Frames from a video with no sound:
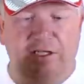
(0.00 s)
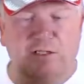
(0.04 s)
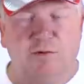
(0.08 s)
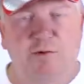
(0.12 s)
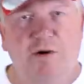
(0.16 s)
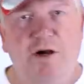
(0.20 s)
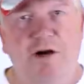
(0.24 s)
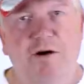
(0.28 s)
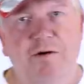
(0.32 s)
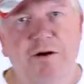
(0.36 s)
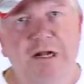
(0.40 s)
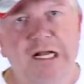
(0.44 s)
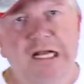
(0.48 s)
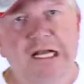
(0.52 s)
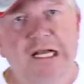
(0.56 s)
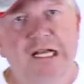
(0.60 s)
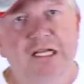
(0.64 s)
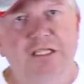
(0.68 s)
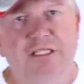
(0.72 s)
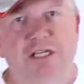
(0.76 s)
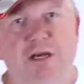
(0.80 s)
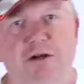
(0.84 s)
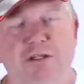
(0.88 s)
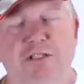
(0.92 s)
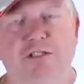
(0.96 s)
as well.
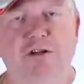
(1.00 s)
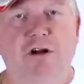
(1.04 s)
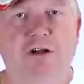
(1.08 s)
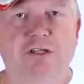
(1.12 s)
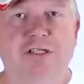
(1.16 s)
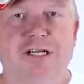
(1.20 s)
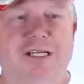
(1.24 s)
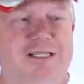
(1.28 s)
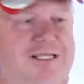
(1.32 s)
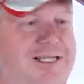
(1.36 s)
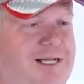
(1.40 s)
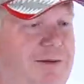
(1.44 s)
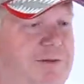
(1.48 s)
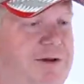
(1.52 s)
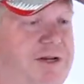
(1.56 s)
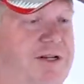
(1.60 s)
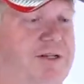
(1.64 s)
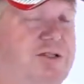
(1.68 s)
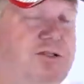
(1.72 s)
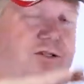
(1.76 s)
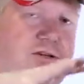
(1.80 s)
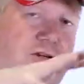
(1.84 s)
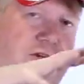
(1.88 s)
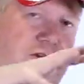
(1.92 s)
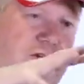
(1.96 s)
So it's not just
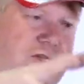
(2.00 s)
limited